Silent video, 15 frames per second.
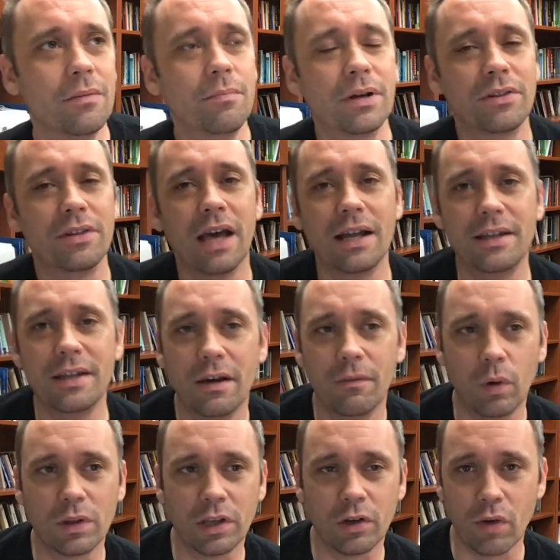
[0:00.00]
the idea of
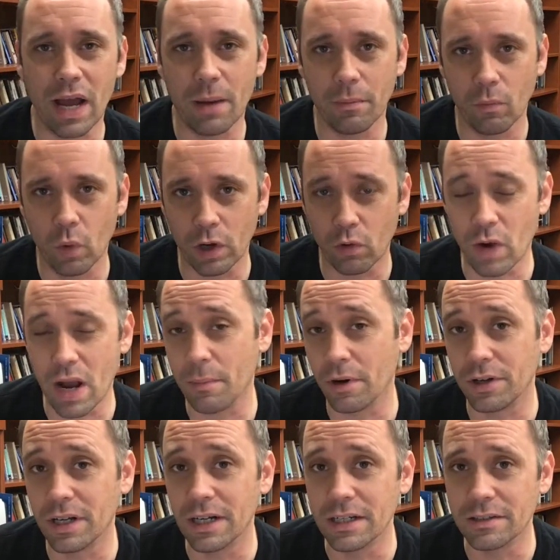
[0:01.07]
what
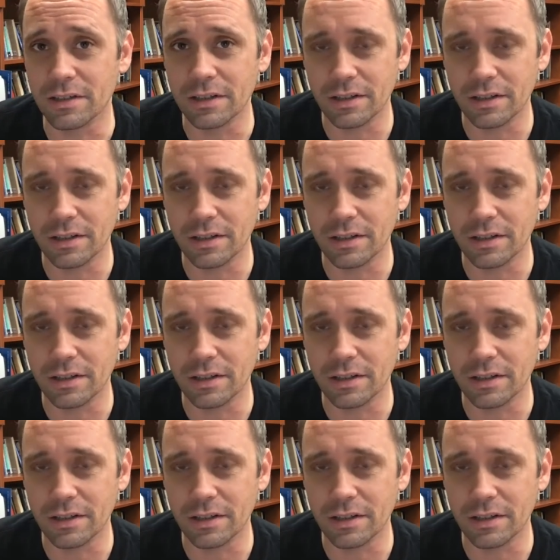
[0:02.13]
grammar does,